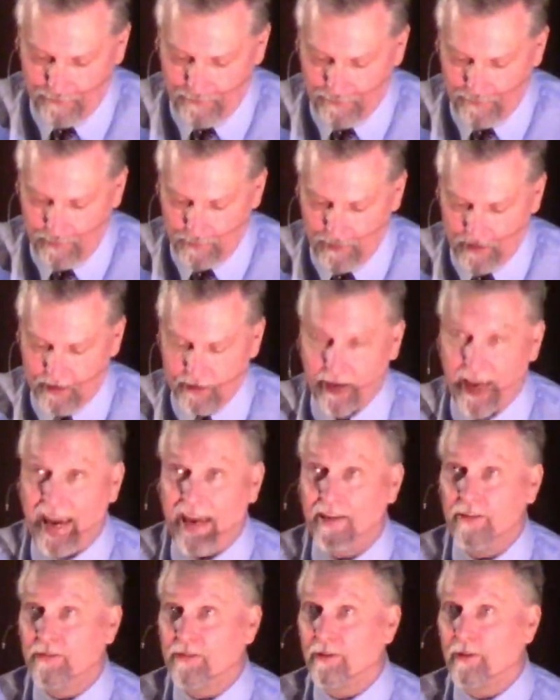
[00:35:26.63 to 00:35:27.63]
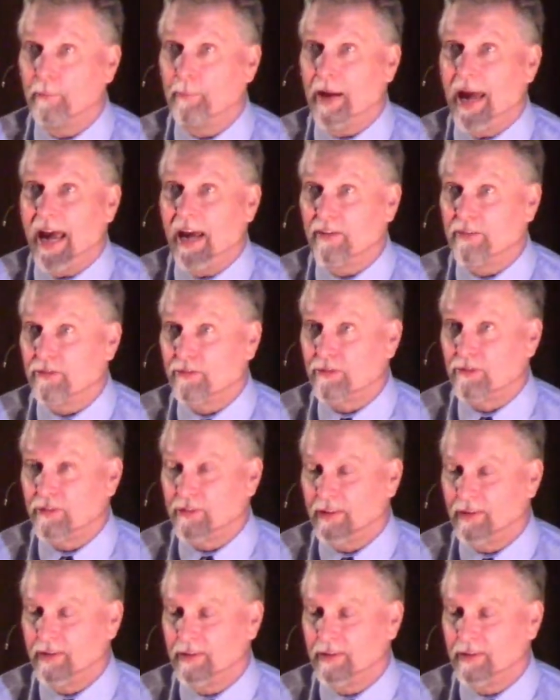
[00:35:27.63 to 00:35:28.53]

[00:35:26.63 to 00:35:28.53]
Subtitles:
from the sands of the past.